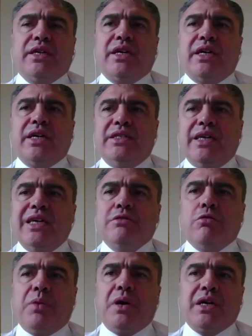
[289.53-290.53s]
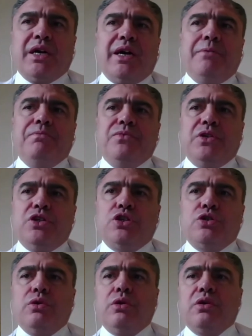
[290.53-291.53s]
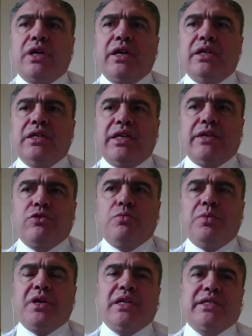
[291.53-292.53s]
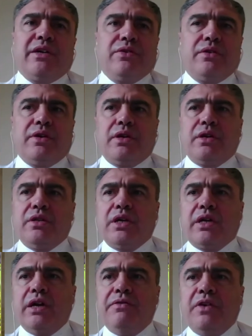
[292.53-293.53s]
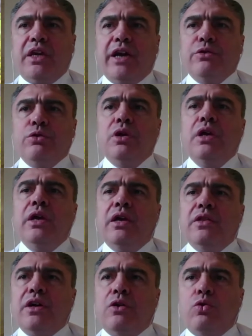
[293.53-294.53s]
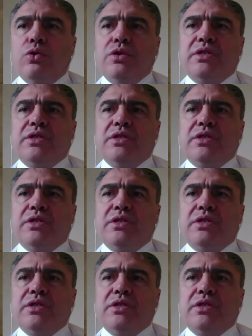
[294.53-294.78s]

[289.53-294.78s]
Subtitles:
is really at the very beginning of this trajectory.